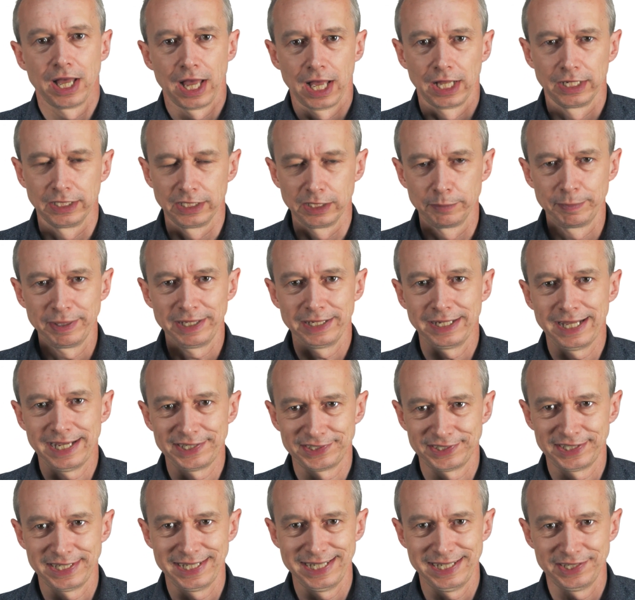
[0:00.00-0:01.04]
a little bit
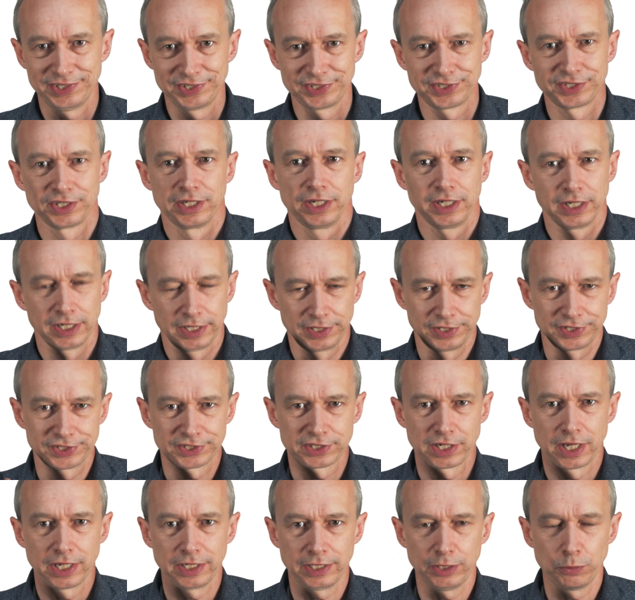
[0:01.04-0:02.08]
less hiss and a
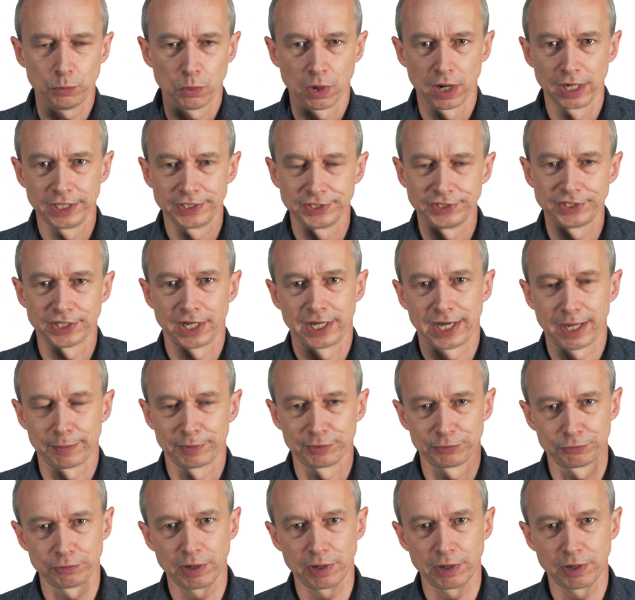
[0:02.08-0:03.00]
slightly wider dynamic